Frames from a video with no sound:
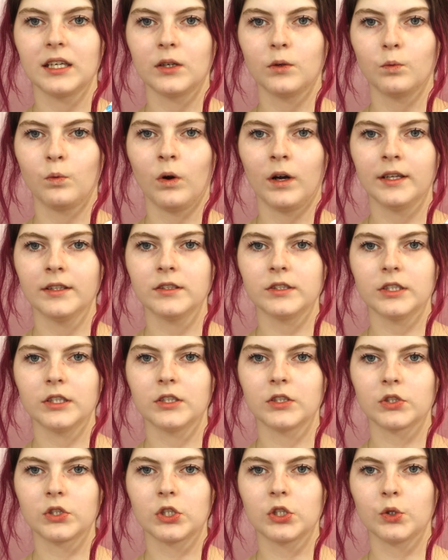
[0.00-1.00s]
in one, so you
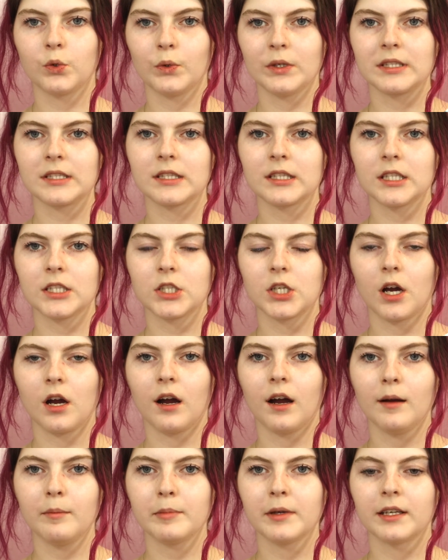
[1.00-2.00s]
just twist the
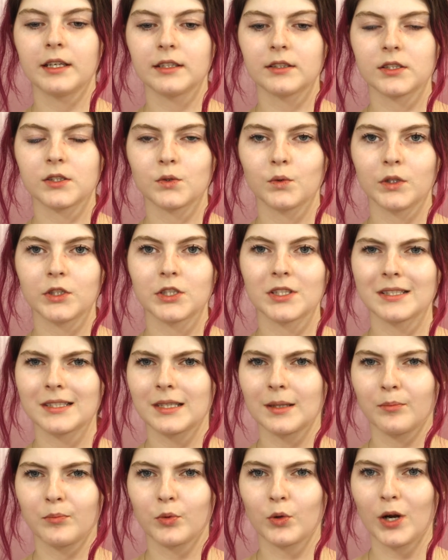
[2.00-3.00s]
top and it switches
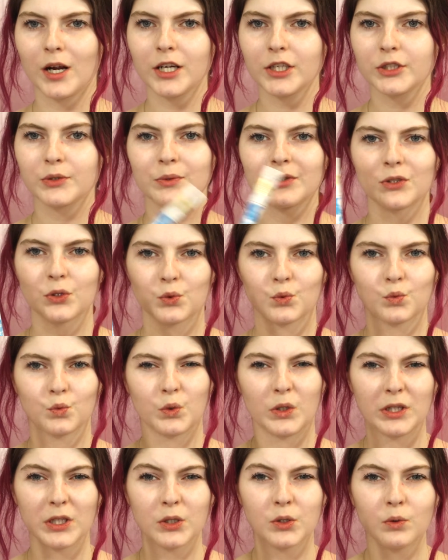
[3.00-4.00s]
the brush, which is
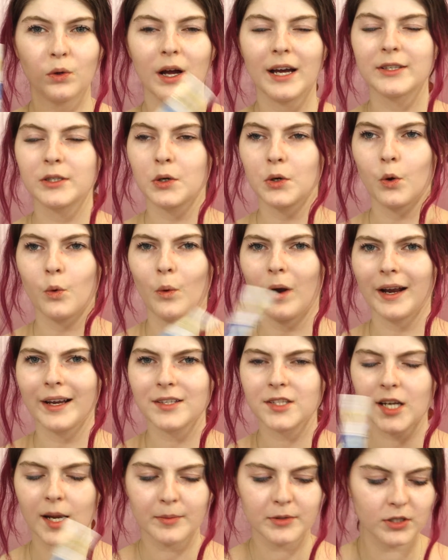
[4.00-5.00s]
really cool. I don't know why I
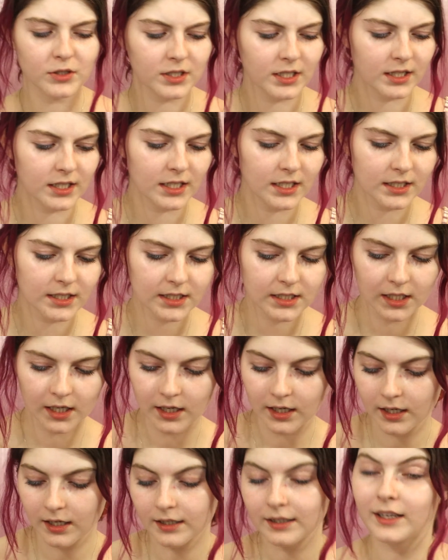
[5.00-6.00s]
stopped using this.
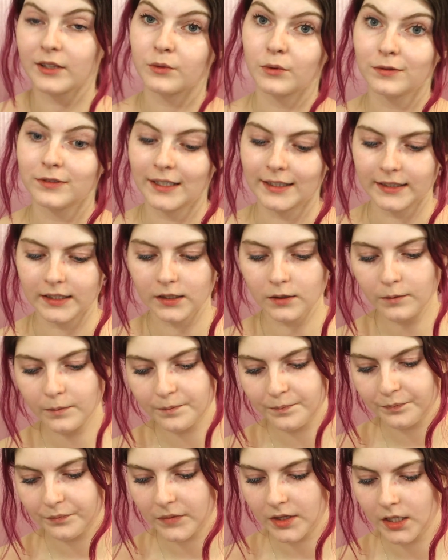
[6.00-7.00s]
I guess we'll find
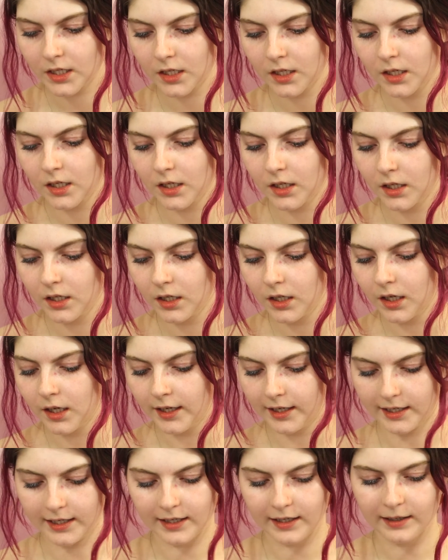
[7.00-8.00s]
out.
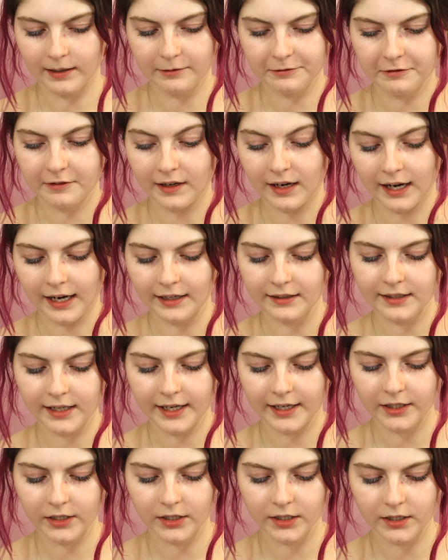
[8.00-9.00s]
For
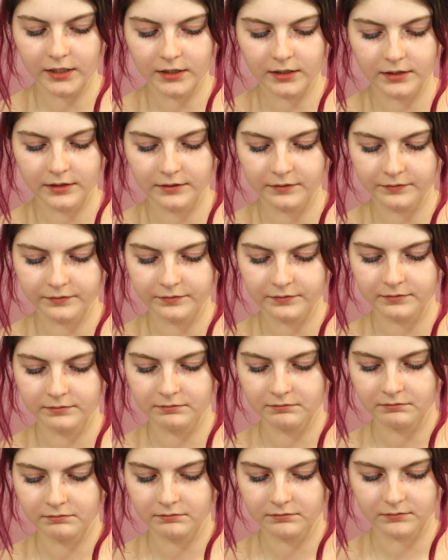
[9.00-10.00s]
eyeliner,
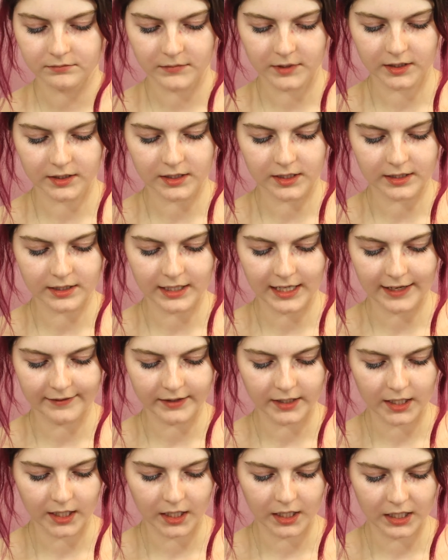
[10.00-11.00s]
this doesn't have
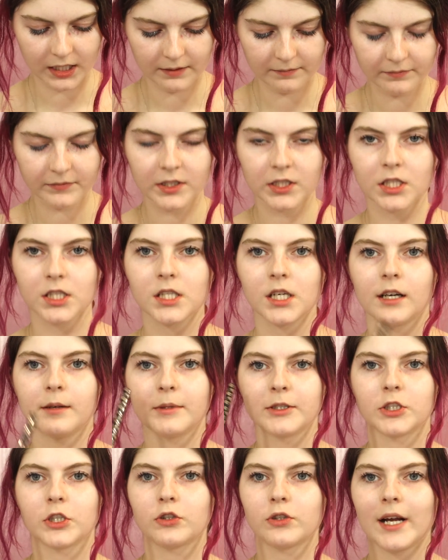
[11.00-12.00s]
a name. It's just got a
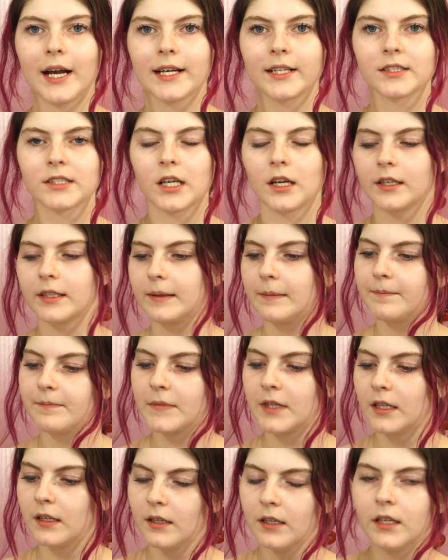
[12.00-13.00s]
bunch of dragons on it.
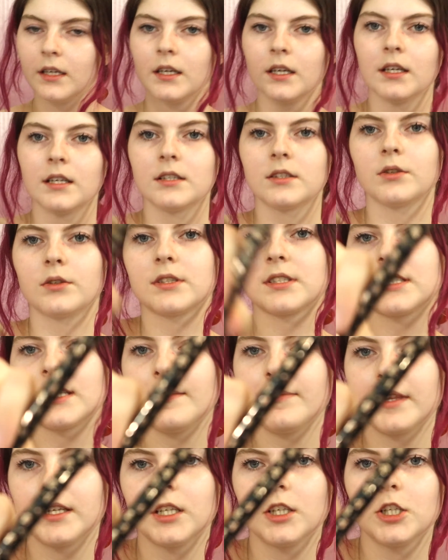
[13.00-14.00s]
So it's
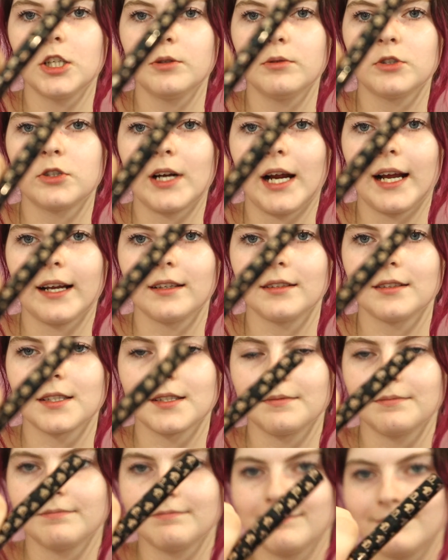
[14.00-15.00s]
something to do with
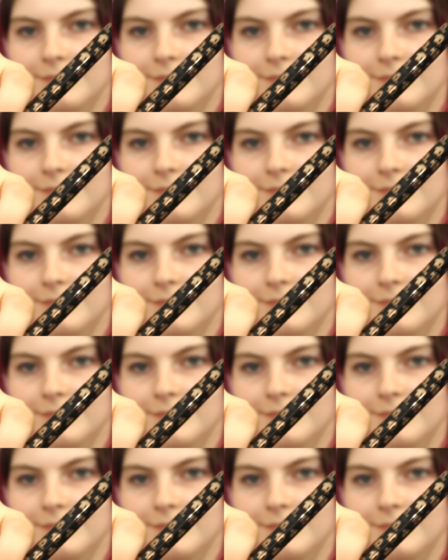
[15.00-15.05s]
dragons.